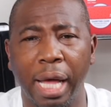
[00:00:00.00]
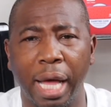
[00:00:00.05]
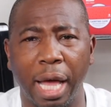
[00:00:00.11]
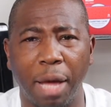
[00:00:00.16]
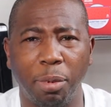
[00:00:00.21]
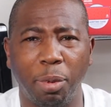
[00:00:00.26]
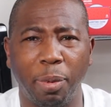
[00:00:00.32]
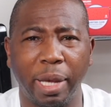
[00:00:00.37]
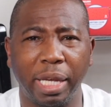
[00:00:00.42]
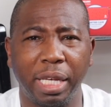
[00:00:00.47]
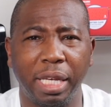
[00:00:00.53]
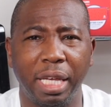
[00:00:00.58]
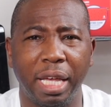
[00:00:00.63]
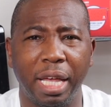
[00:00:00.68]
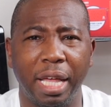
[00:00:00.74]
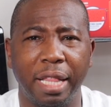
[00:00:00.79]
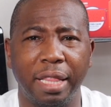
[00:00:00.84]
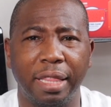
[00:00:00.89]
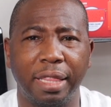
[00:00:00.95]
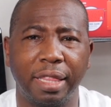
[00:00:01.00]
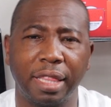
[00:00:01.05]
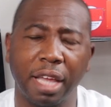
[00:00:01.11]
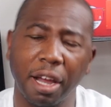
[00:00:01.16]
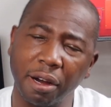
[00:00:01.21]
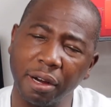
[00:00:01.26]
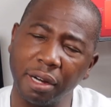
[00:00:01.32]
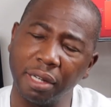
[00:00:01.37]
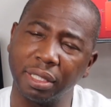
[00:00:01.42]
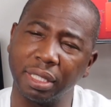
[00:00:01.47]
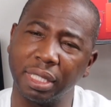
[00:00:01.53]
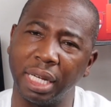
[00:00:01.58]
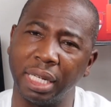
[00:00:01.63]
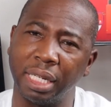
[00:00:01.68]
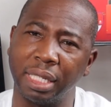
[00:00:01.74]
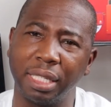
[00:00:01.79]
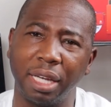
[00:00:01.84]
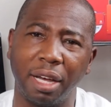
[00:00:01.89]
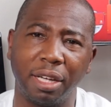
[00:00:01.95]
I'll be back again Thursday
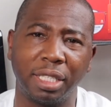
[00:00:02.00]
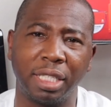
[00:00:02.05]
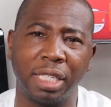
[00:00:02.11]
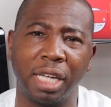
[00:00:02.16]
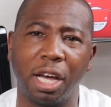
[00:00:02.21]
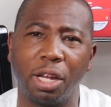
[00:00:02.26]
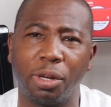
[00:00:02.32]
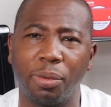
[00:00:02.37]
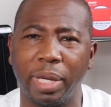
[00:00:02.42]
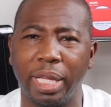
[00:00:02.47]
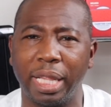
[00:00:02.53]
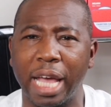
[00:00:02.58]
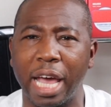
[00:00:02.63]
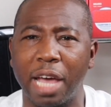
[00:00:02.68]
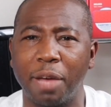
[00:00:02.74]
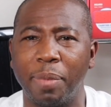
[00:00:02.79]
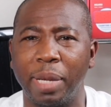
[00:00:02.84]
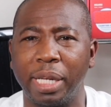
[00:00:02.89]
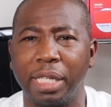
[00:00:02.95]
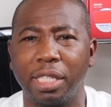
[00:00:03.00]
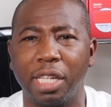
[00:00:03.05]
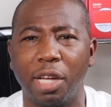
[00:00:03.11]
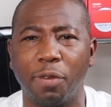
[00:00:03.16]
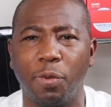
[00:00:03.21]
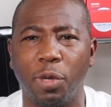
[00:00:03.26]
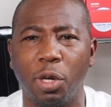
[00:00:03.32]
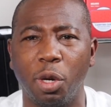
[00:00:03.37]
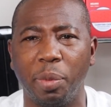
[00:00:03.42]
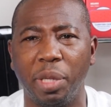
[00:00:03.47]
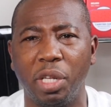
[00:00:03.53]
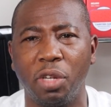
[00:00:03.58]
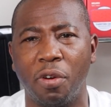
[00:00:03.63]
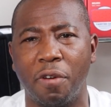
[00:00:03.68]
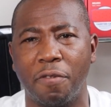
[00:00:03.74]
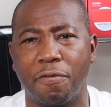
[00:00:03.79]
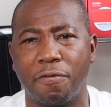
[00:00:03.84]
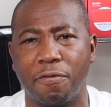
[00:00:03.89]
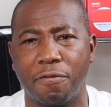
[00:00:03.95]
to talk to you all the way live about the stuff we're gonna be
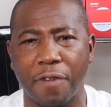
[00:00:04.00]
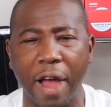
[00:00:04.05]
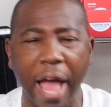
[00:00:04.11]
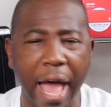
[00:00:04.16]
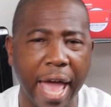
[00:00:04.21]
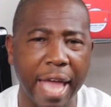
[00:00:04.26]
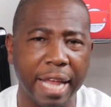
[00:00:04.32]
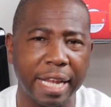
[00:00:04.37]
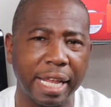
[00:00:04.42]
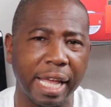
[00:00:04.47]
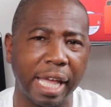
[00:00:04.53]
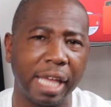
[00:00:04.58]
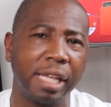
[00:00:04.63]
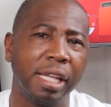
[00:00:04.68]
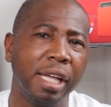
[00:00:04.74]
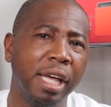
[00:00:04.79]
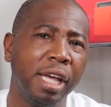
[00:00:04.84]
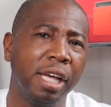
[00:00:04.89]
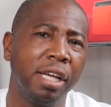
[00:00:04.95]
doing Friday.